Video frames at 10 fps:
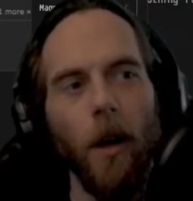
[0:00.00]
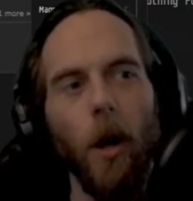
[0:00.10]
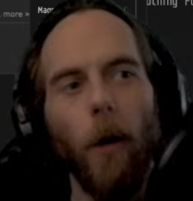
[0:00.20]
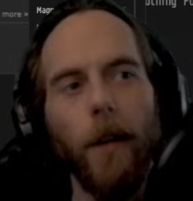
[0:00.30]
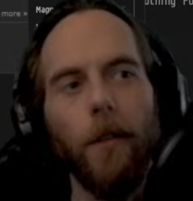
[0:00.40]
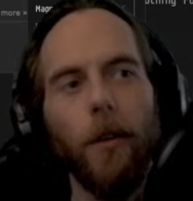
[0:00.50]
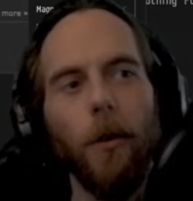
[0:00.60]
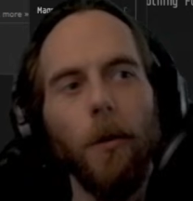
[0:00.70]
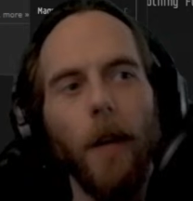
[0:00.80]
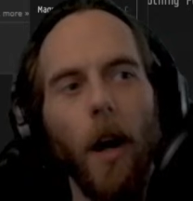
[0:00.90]
Only
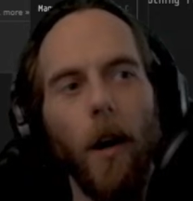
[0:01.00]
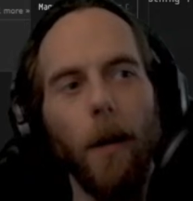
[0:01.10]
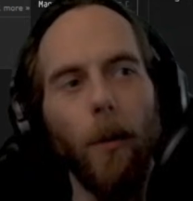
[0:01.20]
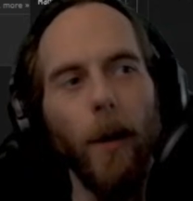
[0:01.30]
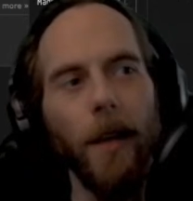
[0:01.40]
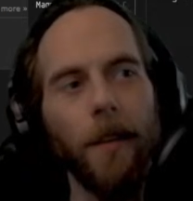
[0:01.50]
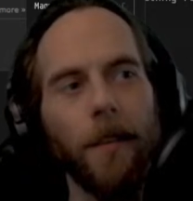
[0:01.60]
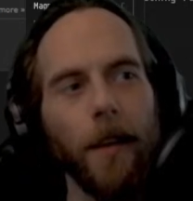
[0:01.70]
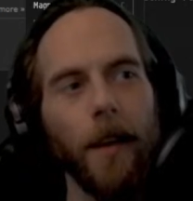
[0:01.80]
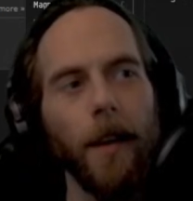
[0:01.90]
2 hard points.